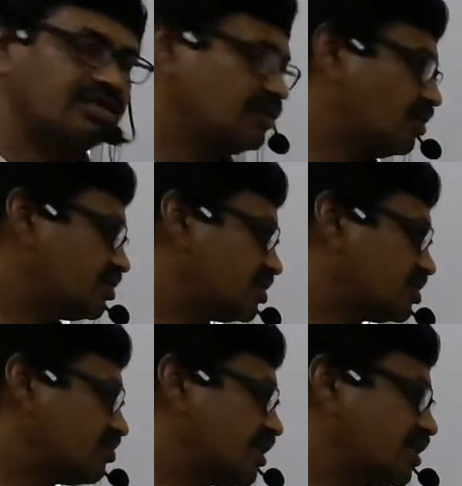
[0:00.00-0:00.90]
or
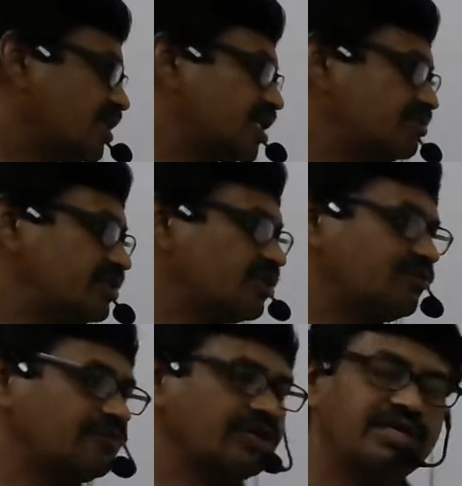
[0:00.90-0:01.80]
systematic arrangement
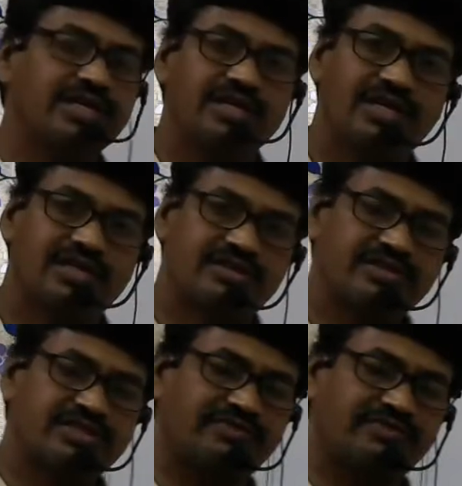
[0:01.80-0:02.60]
of electrons